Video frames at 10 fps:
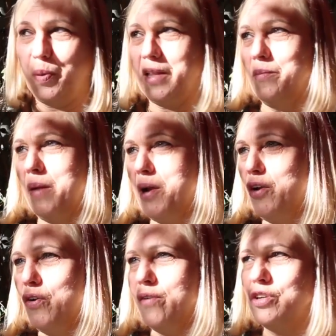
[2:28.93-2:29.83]
them up, I
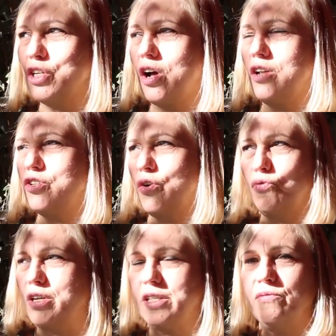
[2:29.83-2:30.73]
don't know even to call it, to
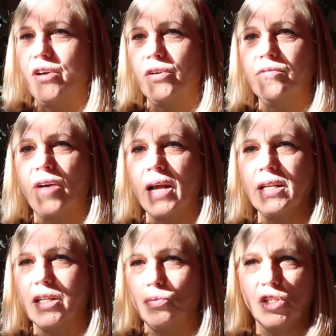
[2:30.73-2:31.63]
arrest them, very
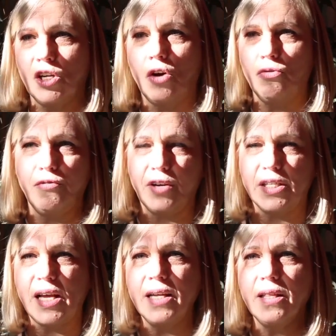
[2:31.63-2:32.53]
violent. It was a horrific
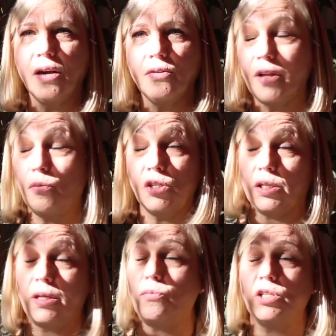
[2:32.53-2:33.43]
sight there.
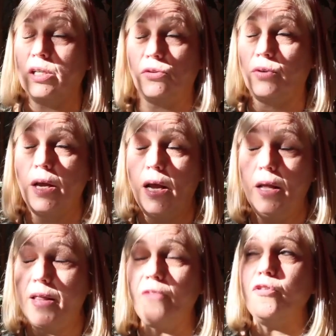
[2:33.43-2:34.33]

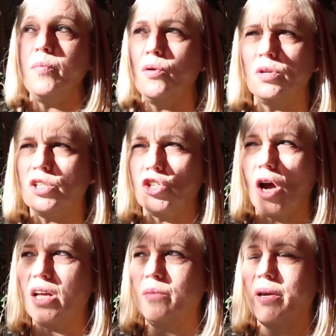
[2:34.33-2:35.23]
That for me was
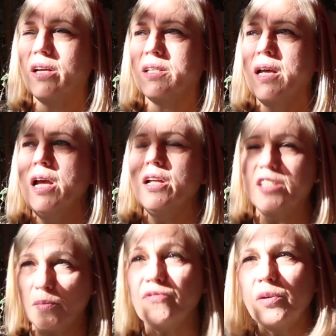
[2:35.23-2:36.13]
shocking because
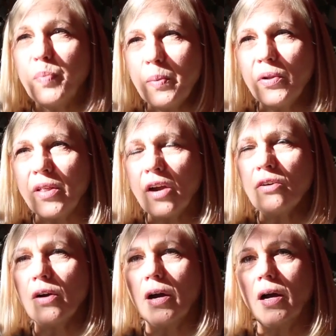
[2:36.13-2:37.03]
some of the people there
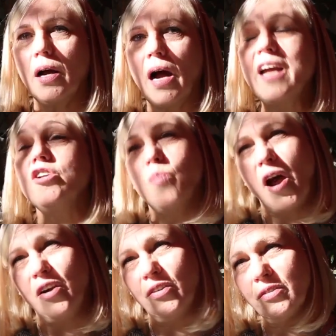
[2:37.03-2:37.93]
I
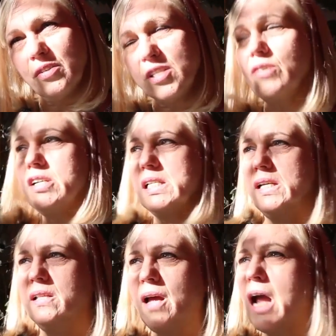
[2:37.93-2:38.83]
admire.
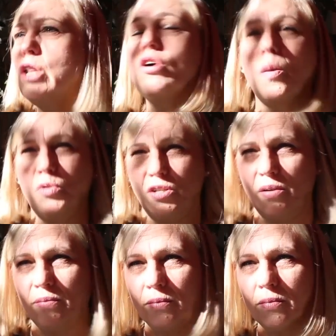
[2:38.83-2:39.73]
Seriously, I look up to
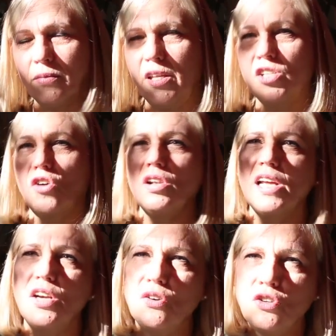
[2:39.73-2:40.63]
them. These are
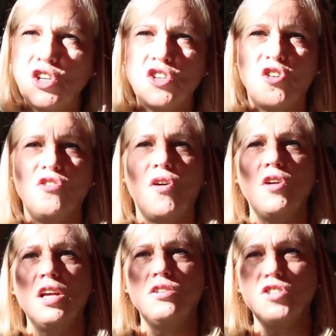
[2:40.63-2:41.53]
leaders, these are
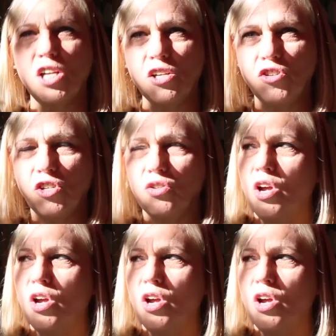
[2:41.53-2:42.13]
very intelligent,